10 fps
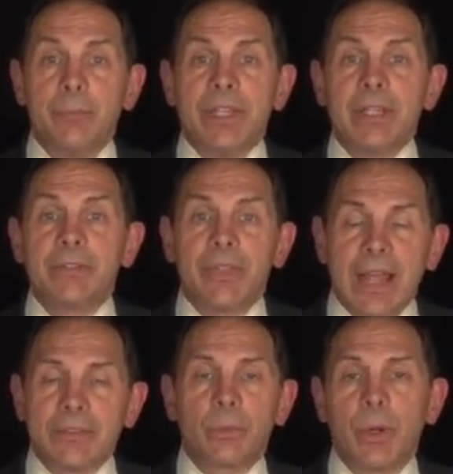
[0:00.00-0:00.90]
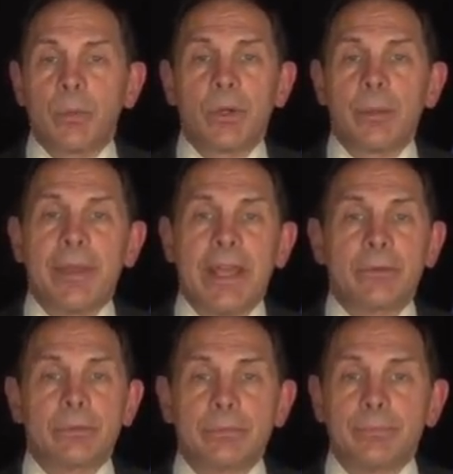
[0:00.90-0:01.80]
Because that's what we're
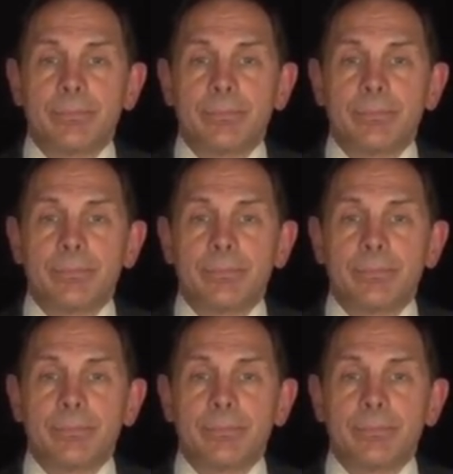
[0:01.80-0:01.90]
about.